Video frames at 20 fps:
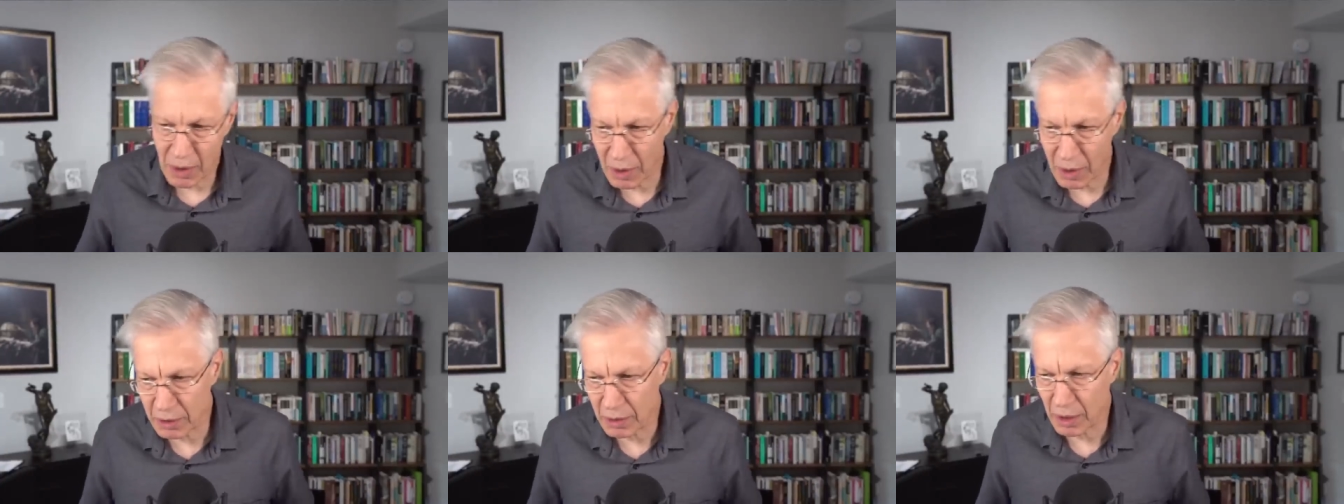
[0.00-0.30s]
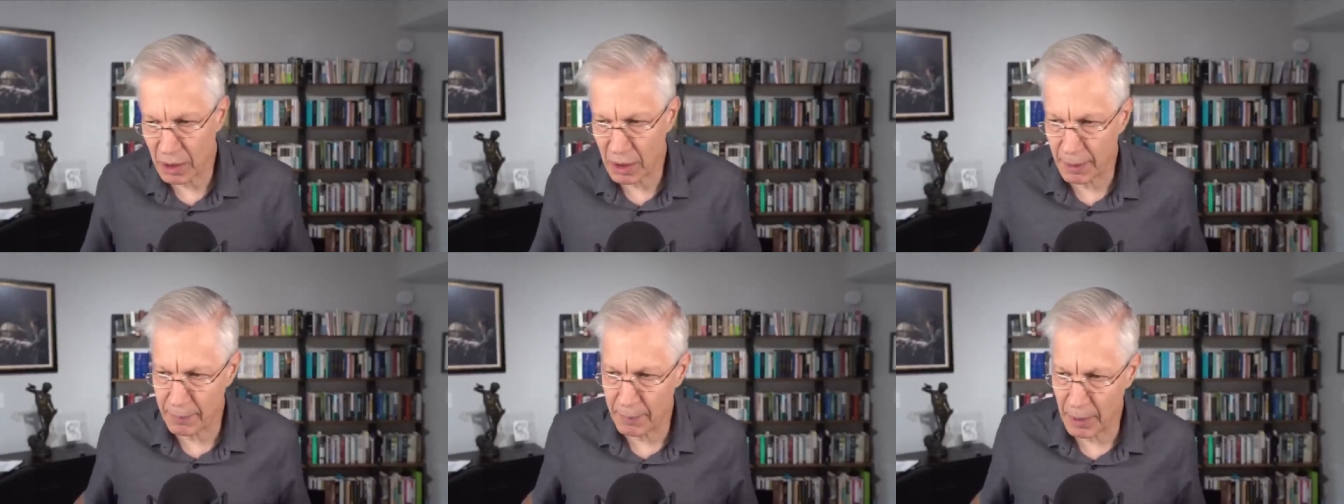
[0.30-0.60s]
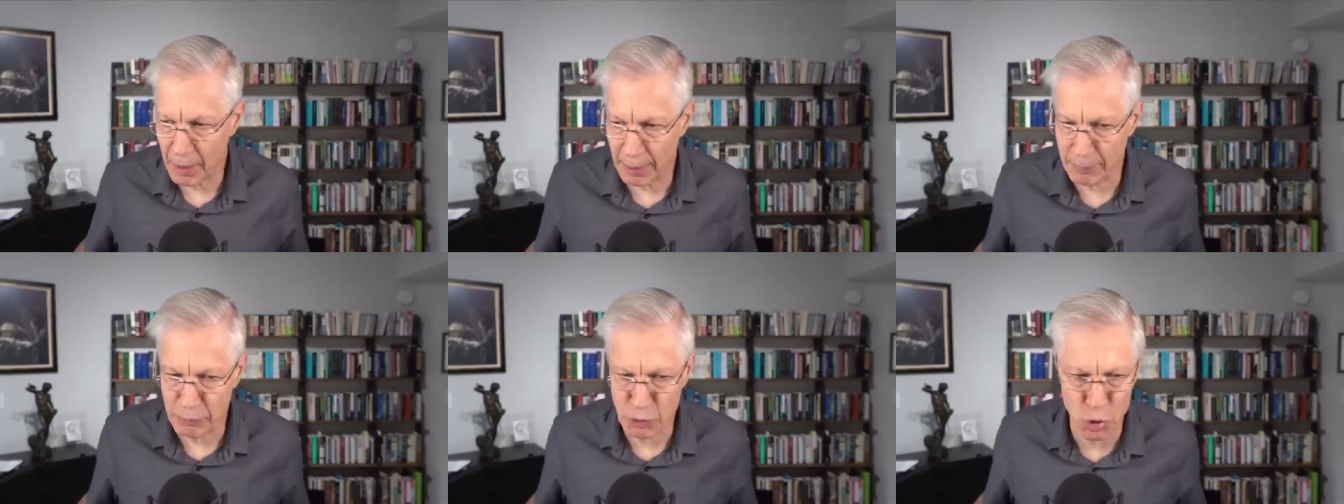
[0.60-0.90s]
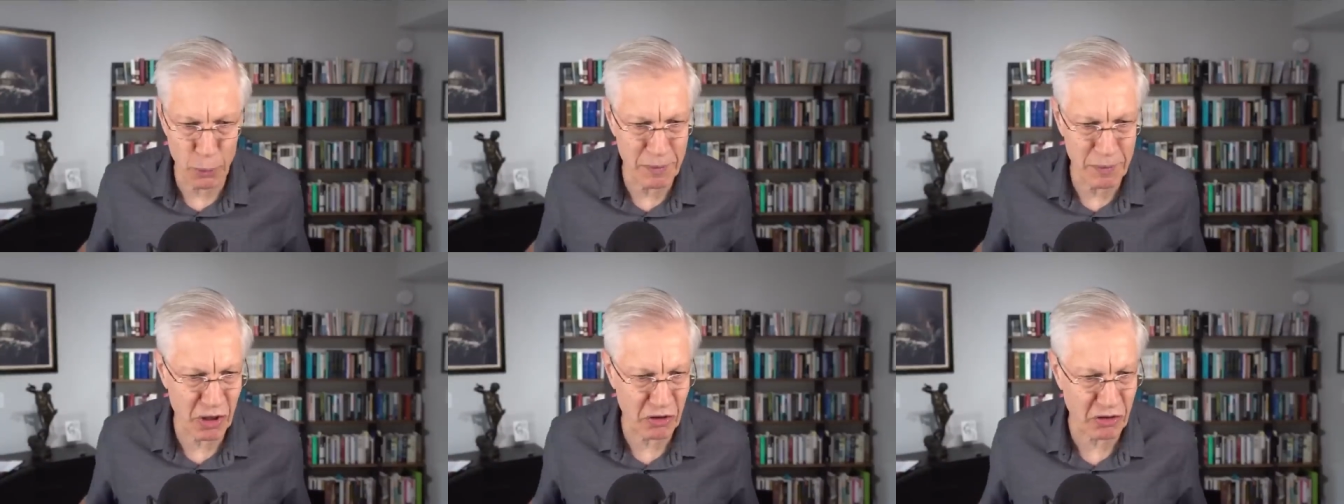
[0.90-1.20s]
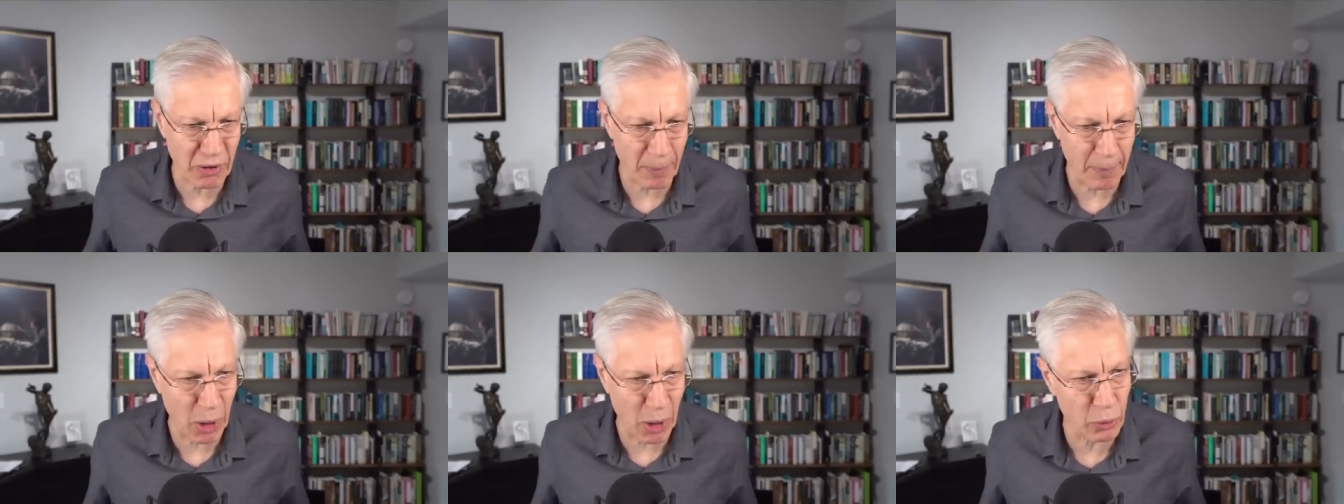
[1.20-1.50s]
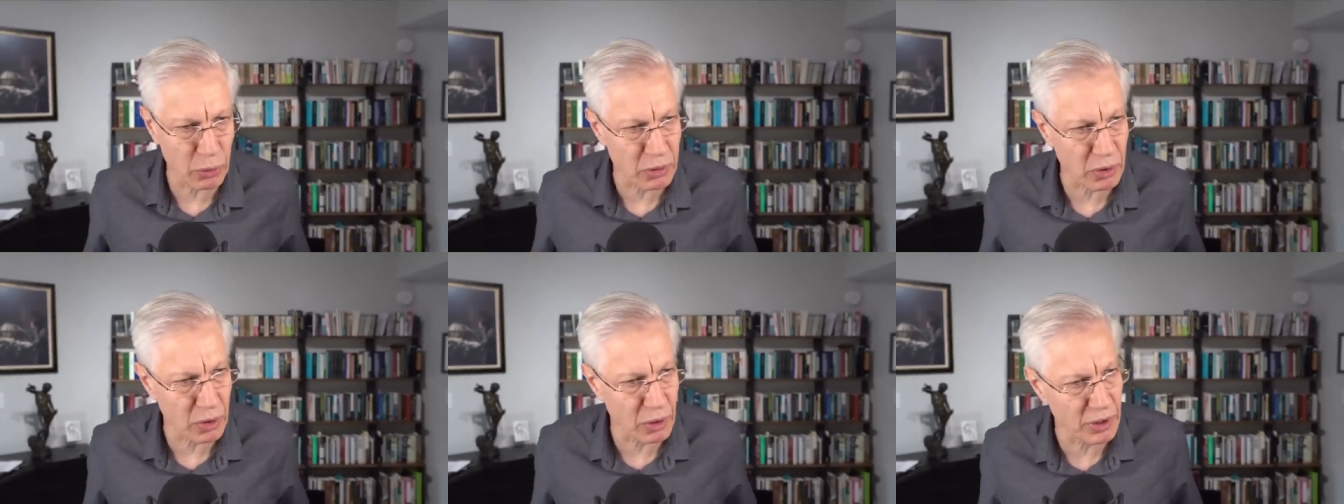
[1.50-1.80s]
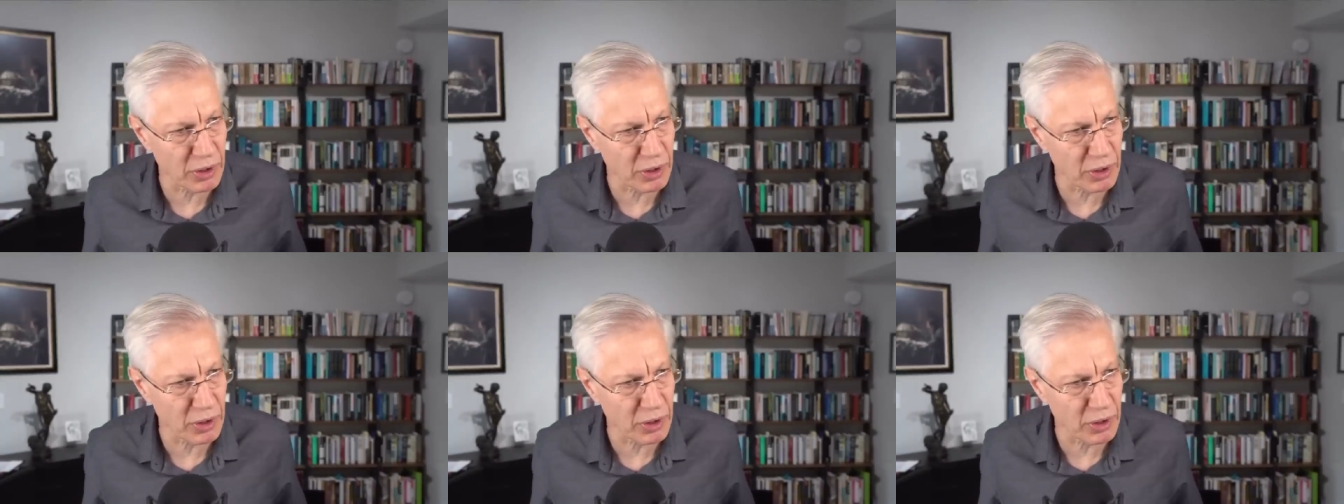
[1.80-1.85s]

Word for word: I, I'm, I'm dubious about